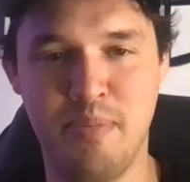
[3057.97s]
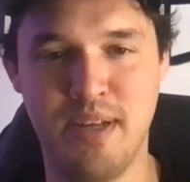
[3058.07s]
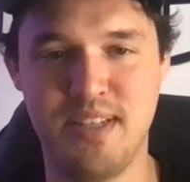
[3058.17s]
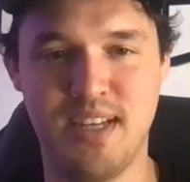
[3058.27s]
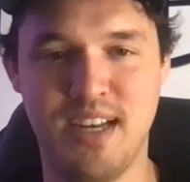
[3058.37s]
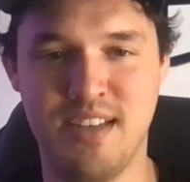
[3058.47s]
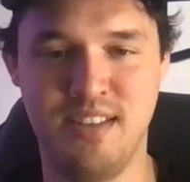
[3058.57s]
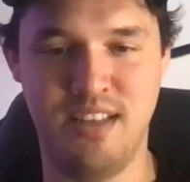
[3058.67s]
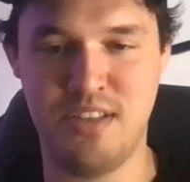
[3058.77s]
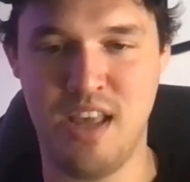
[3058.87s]
But
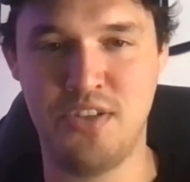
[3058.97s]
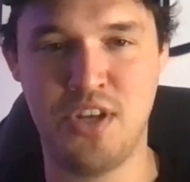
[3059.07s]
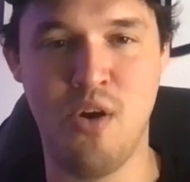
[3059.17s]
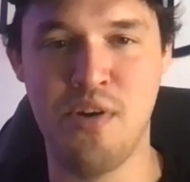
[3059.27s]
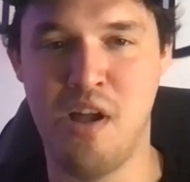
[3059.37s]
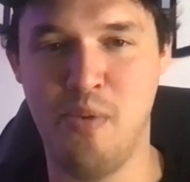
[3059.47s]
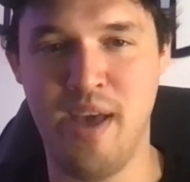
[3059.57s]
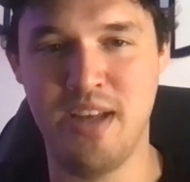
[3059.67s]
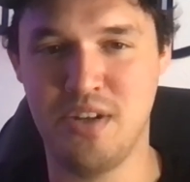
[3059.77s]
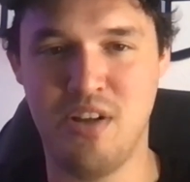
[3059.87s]
it's going all the
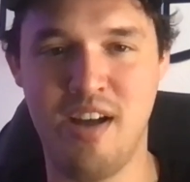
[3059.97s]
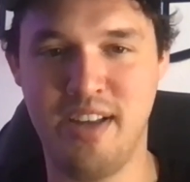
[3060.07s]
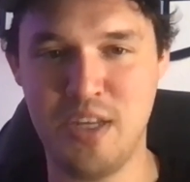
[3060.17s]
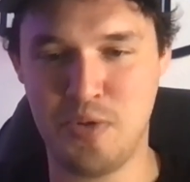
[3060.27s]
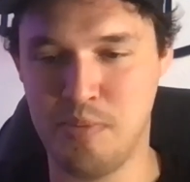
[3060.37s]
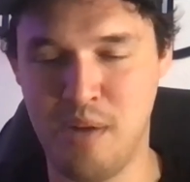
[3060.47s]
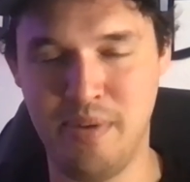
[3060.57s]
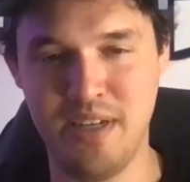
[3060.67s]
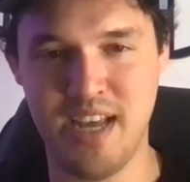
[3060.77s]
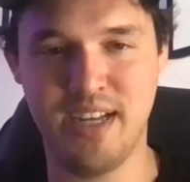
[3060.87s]
way until August. We'll
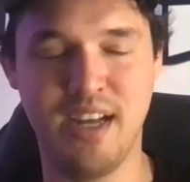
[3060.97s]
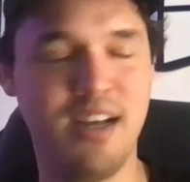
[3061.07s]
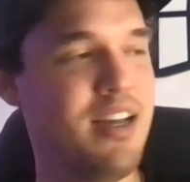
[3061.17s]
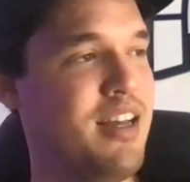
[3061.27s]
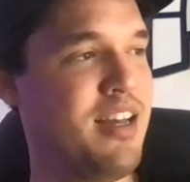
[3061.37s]
probably take a